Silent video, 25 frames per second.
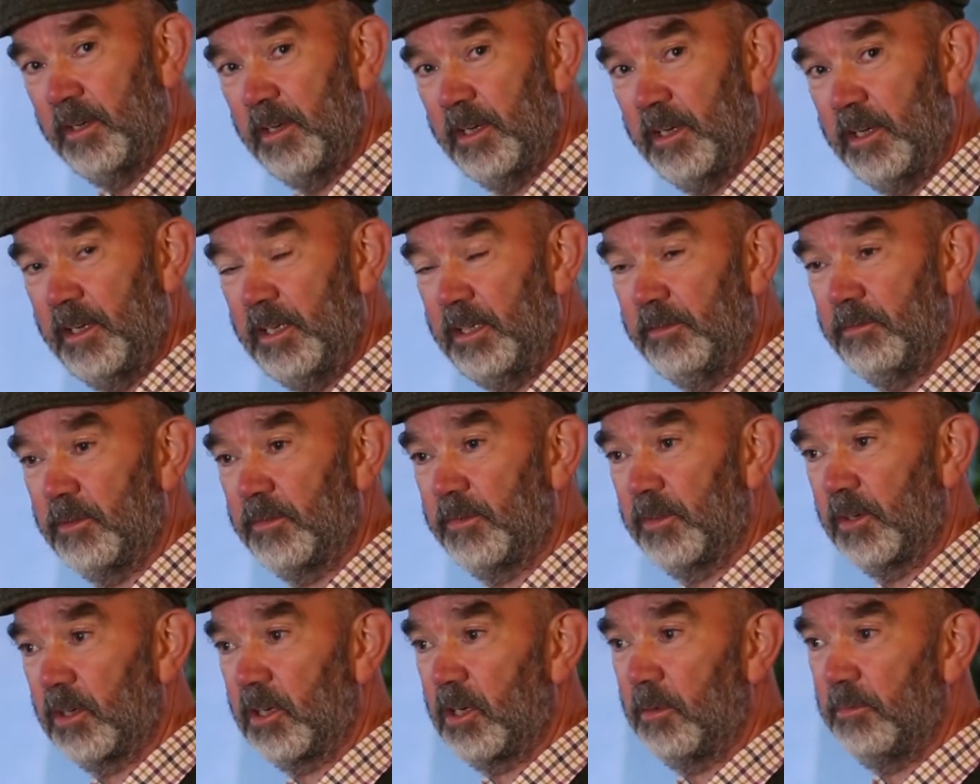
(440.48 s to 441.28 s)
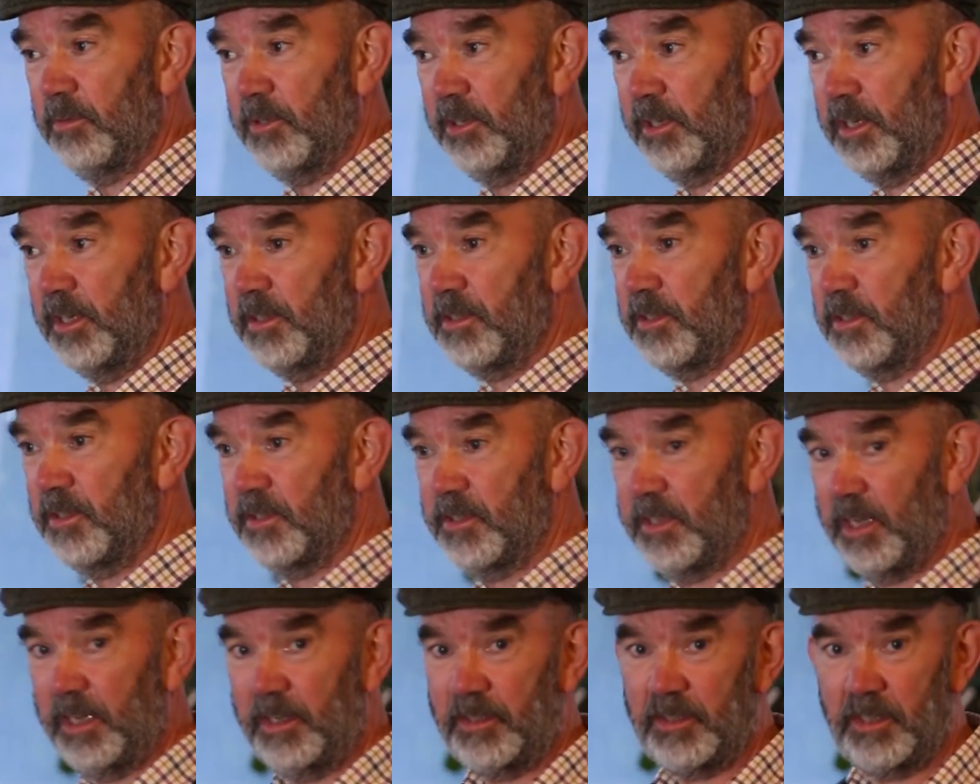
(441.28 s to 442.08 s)
leave it for a couple of days to
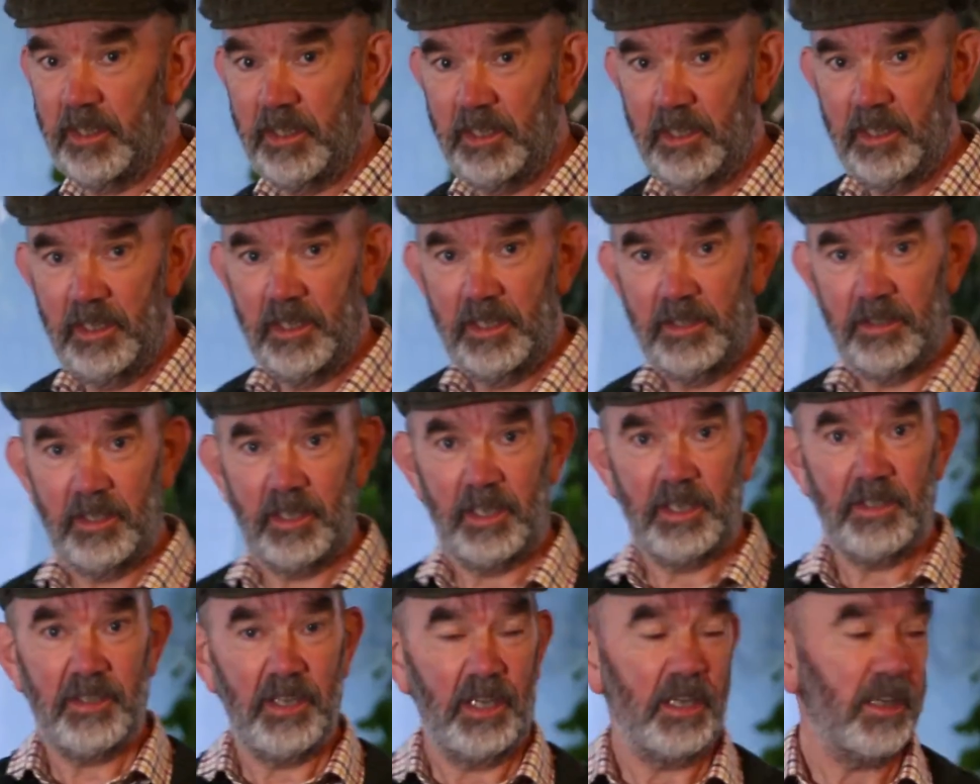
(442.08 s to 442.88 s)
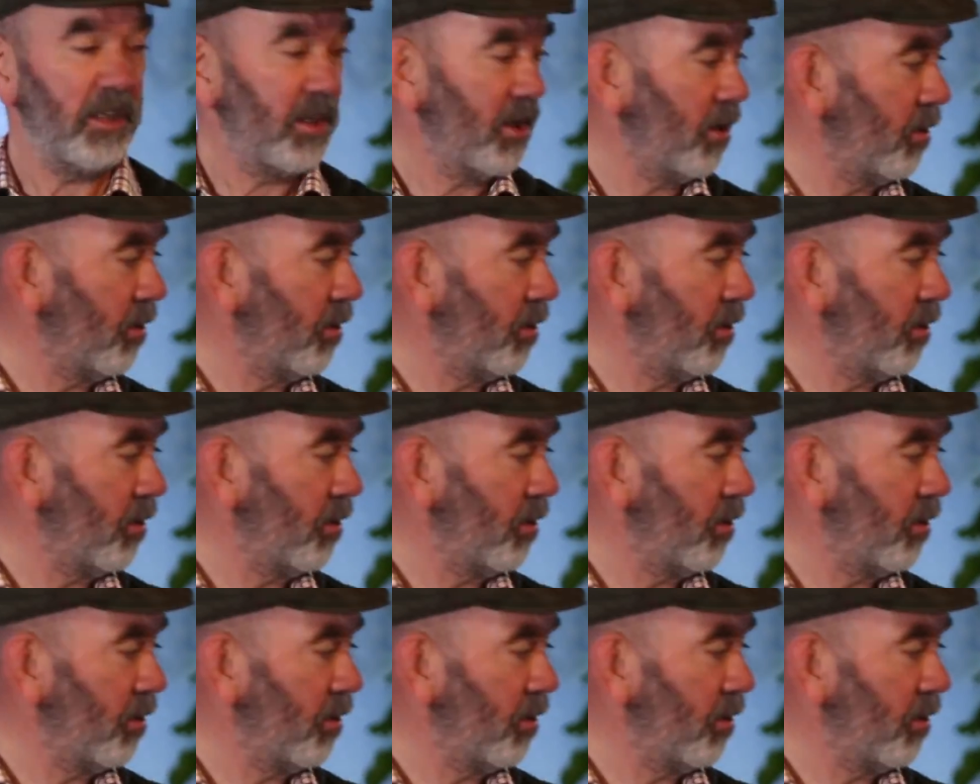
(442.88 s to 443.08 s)
set. Then I take it